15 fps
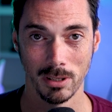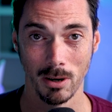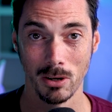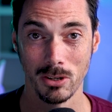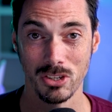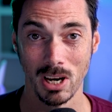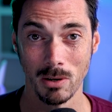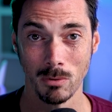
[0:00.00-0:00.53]
Now, I
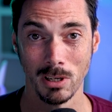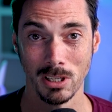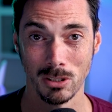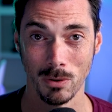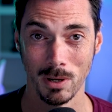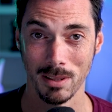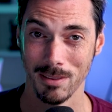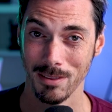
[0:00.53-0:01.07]
generally
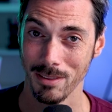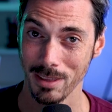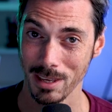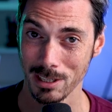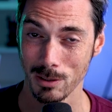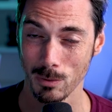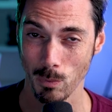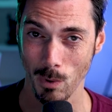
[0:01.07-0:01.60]
do it
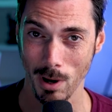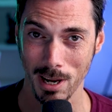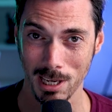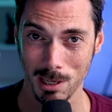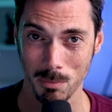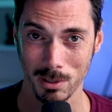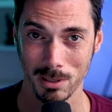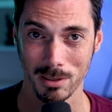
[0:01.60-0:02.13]
this
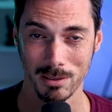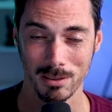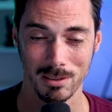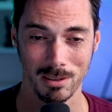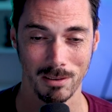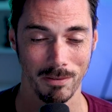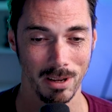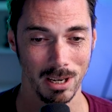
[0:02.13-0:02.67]
way
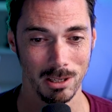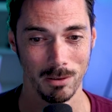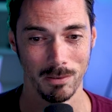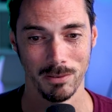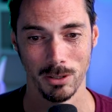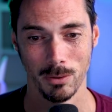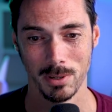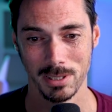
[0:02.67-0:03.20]
because the value
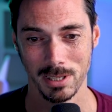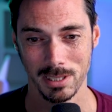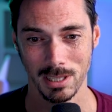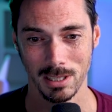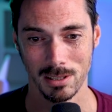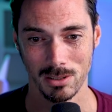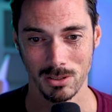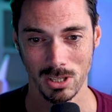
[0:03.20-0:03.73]
of the
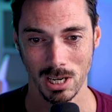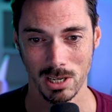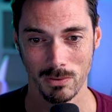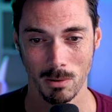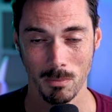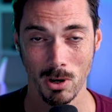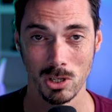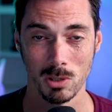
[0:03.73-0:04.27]
USDC doesn't change
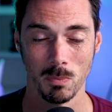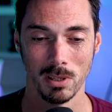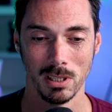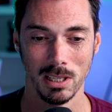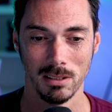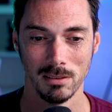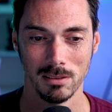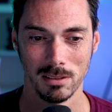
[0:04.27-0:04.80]
very much, but
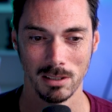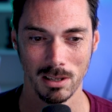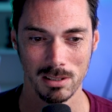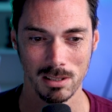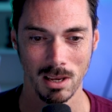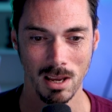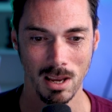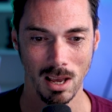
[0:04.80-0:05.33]
ETH does,